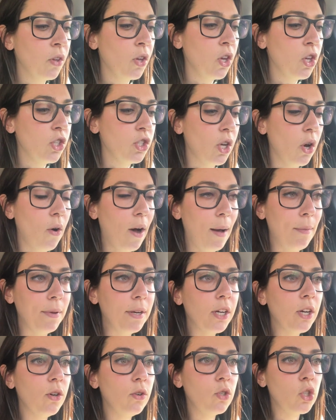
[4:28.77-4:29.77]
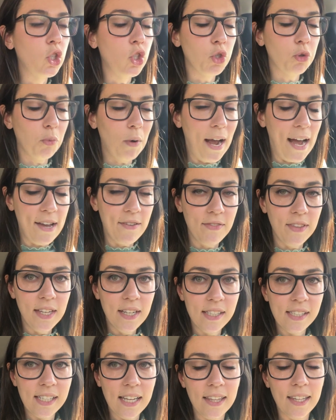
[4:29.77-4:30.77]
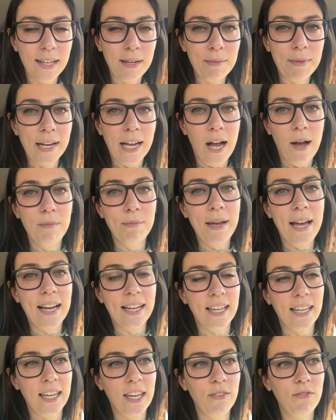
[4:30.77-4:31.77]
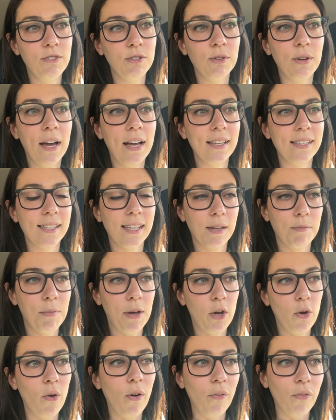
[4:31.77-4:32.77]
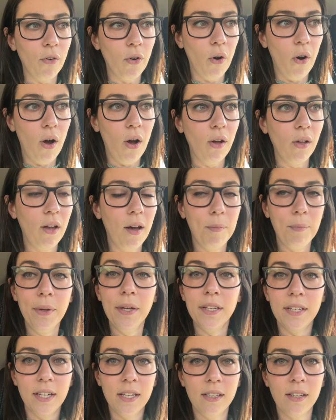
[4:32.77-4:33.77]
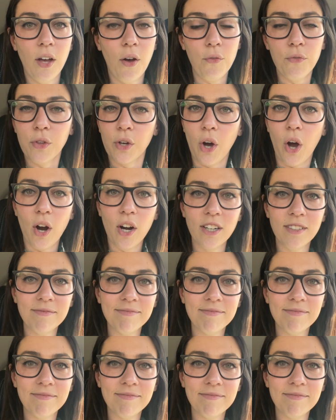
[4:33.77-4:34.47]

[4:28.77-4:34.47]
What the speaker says: So I'm going to go drive this, and then I'm going to come back and give you guys like my overall opinion of the car.